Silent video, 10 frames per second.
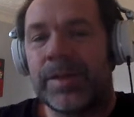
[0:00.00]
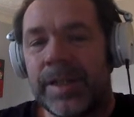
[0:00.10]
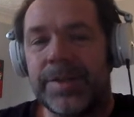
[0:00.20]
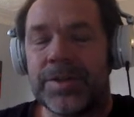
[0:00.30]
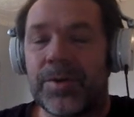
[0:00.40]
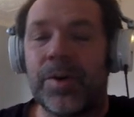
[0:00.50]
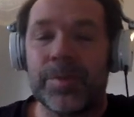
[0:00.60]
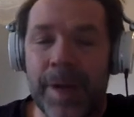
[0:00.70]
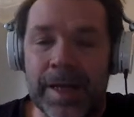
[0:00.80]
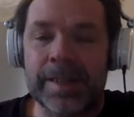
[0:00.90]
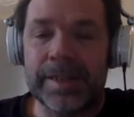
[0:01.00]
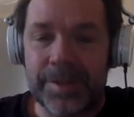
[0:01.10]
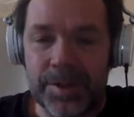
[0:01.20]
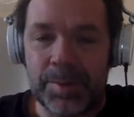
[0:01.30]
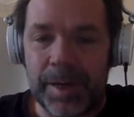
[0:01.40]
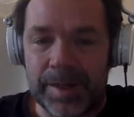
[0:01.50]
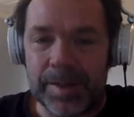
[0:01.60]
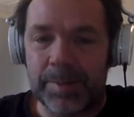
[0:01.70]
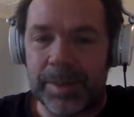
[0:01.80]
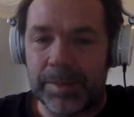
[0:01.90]
digits automatically just by
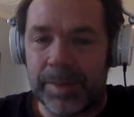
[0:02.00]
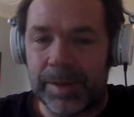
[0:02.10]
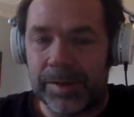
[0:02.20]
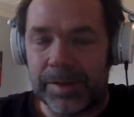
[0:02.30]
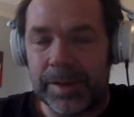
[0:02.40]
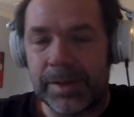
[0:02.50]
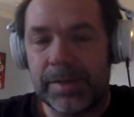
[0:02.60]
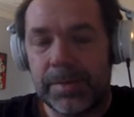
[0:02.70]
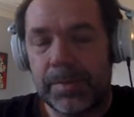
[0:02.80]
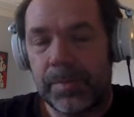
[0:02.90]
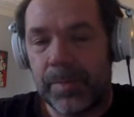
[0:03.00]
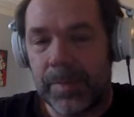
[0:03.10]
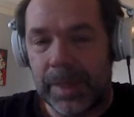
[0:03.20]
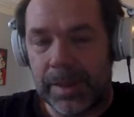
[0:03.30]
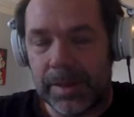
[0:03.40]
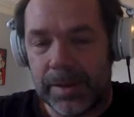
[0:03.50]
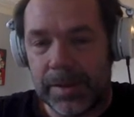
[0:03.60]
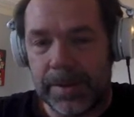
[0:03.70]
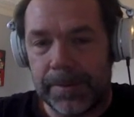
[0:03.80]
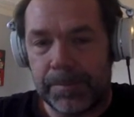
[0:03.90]
this being bigger than
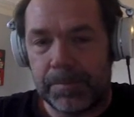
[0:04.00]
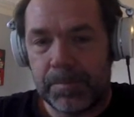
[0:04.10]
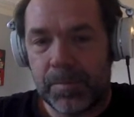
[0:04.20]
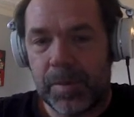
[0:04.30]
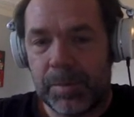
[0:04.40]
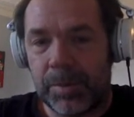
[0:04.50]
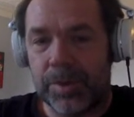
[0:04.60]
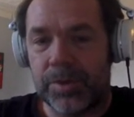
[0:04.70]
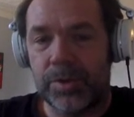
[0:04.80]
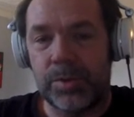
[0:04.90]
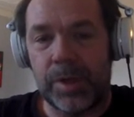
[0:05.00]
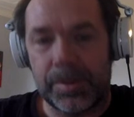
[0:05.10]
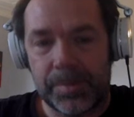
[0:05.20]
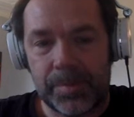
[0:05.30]
0.21.